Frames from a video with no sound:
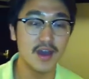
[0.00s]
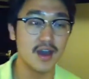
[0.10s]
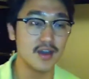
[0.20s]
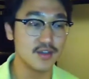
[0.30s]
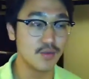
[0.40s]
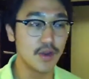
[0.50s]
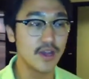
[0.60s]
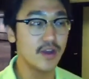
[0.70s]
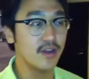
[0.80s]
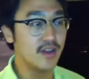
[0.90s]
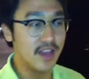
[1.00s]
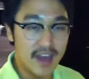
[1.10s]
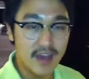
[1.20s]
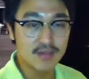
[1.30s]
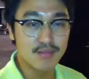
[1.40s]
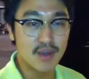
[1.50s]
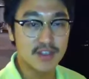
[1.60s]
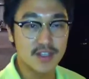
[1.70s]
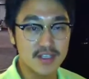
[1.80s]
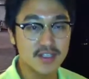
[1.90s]
Uh, to working on in-house
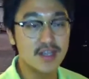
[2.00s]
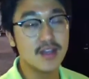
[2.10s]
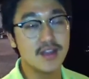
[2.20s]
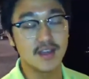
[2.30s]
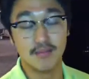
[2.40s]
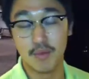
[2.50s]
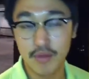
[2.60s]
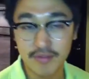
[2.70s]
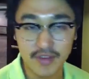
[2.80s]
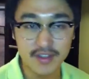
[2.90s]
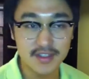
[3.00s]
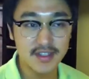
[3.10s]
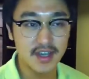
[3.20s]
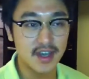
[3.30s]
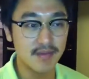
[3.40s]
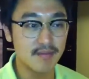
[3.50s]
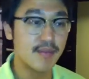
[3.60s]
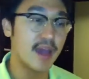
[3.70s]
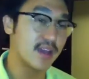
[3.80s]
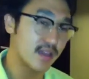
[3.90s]
projects like Morpheus. Uh,
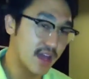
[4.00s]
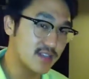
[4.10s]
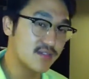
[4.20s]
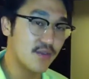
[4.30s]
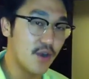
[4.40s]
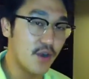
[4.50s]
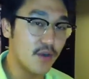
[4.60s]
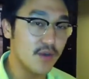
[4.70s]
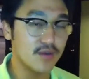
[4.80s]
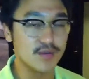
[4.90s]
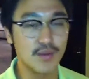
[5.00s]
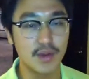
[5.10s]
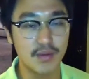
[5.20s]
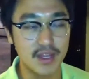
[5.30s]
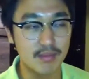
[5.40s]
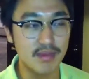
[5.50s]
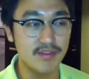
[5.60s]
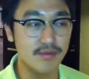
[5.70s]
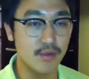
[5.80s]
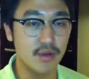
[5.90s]
back in last fall, I was working with
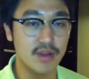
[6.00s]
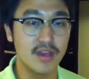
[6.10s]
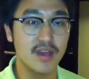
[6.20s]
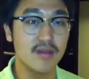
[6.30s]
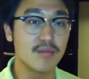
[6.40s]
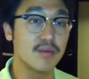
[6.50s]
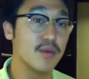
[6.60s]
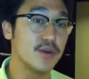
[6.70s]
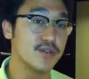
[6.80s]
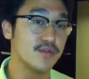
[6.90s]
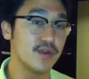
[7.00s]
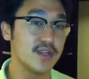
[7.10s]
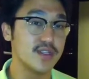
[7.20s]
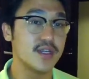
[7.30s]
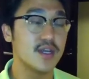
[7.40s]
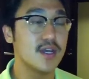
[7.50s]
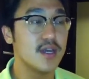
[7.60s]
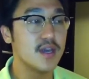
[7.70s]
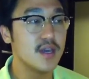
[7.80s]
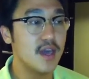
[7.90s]
EP4, the uh, propulsion branch,
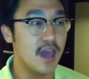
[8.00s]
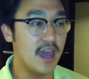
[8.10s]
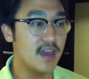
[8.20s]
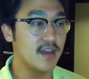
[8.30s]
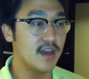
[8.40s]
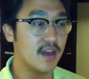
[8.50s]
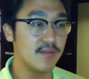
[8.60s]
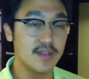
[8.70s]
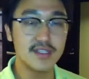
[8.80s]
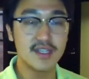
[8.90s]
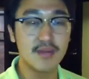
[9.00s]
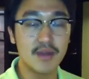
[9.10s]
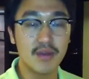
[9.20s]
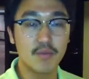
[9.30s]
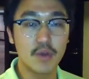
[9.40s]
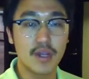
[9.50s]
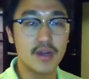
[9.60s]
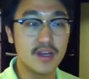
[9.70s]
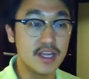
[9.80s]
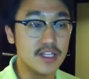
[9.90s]
and um, this summer I'm working
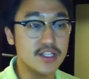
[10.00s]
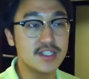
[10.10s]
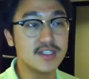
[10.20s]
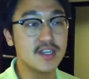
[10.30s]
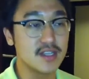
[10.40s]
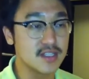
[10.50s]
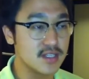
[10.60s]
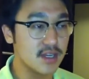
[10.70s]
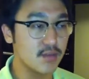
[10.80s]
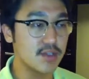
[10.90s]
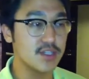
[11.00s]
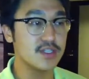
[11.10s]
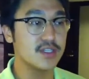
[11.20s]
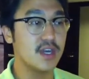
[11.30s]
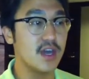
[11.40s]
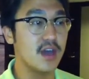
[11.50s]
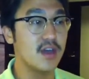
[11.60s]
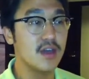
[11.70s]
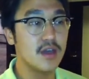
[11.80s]
on EG6, which is uh,